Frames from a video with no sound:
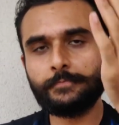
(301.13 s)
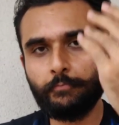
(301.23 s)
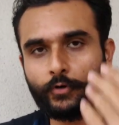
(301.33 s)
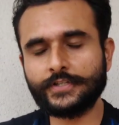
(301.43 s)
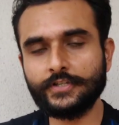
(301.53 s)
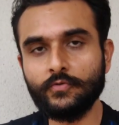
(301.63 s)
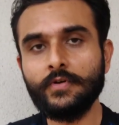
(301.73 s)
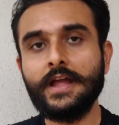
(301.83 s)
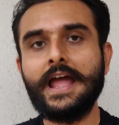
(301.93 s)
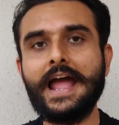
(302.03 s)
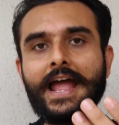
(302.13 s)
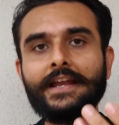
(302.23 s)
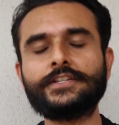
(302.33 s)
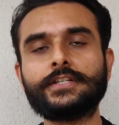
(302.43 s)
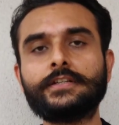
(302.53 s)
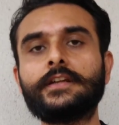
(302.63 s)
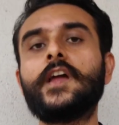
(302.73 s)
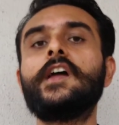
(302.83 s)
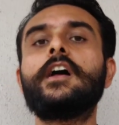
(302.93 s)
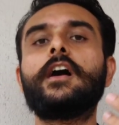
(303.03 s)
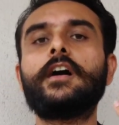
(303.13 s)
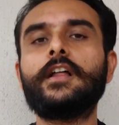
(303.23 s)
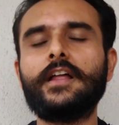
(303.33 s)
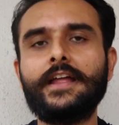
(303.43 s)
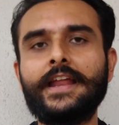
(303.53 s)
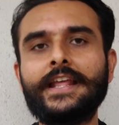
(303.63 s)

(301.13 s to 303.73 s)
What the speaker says: puts you at an